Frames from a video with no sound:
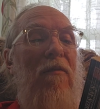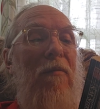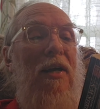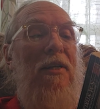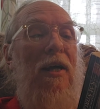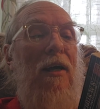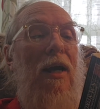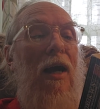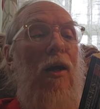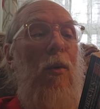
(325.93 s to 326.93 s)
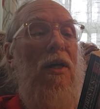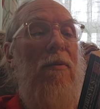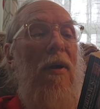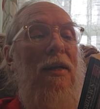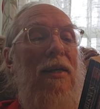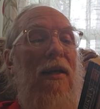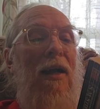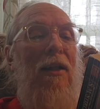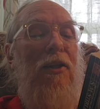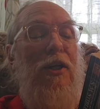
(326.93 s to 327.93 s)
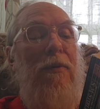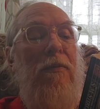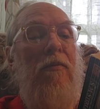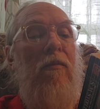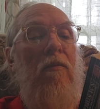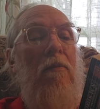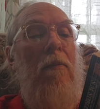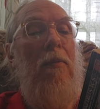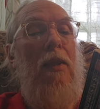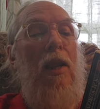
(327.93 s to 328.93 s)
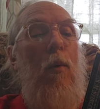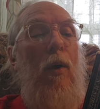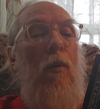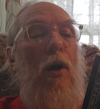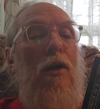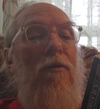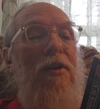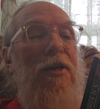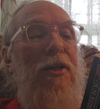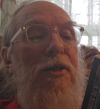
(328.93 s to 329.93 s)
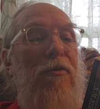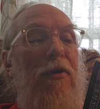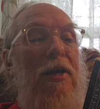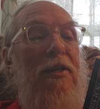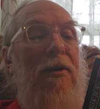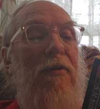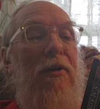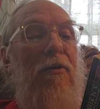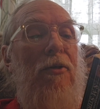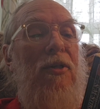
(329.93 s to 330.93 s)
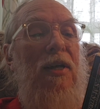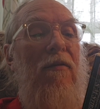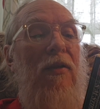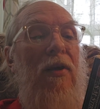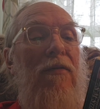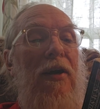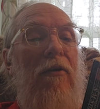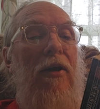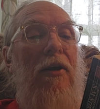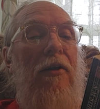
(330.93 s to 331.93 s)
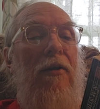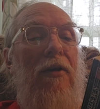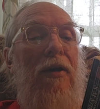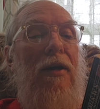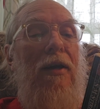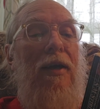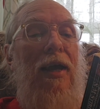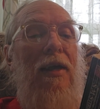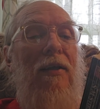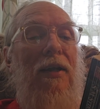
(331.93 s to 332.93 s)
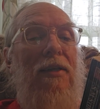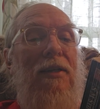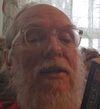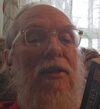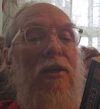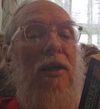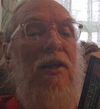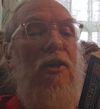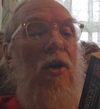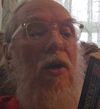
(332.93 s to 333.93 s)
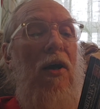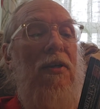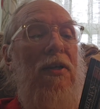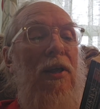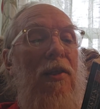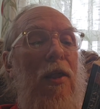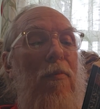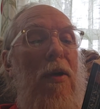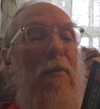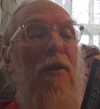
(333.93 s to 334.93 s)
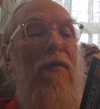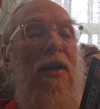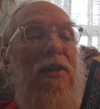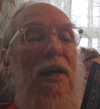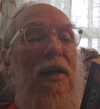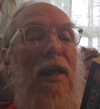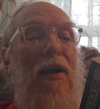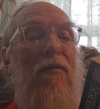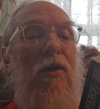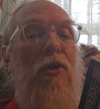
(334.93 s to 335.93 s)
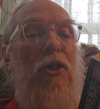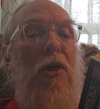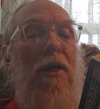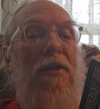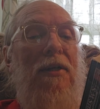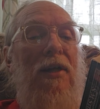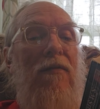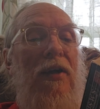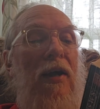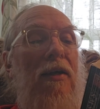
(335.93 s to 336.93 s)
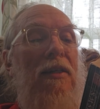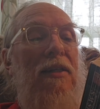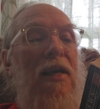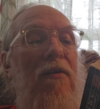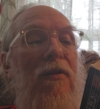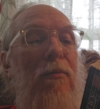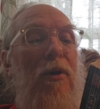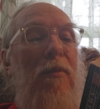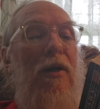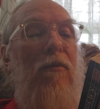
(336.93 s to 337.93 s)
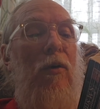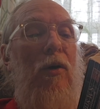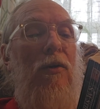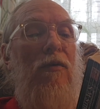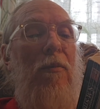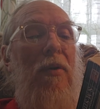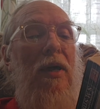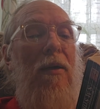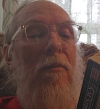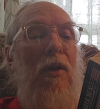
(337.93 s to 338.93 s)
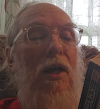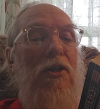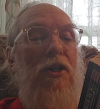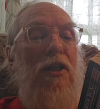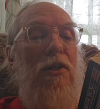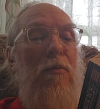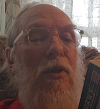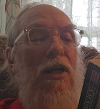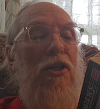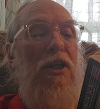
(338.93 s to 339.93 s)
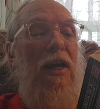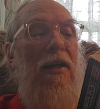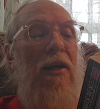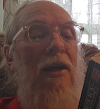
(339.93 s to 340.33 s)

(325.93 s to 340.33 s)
based on conquest by technology. When Walker reaches Greece and recruits several of their greater kinglets to his cause, the people of Nantucket have no choice. If they are to save the primitive world from being plunged into bloodshed